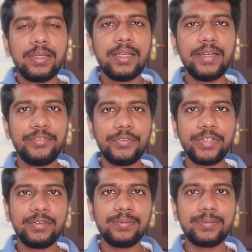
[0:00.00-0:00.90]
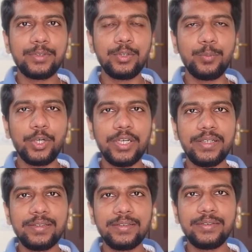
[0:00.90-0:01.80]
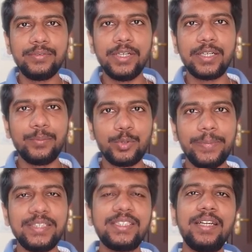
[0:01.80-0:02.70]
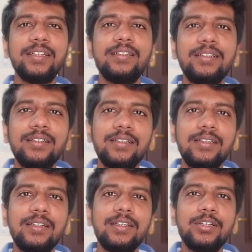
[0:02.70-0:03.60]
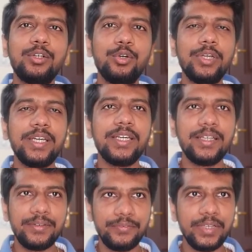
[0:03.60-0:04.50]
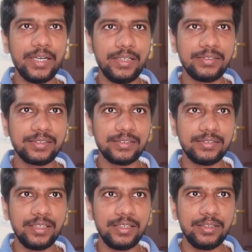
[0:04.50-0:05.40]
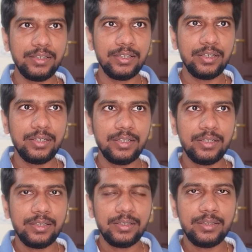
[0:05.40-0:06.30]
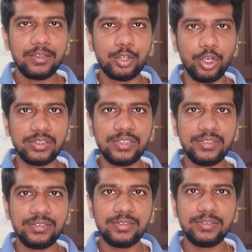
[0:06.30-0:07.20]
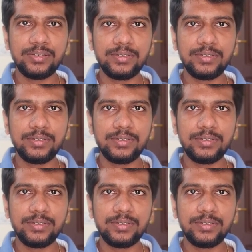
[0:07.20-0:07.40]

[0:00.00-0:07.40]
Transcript: Hey everyone, good morning, welcome to my channel. Today we are discussing causes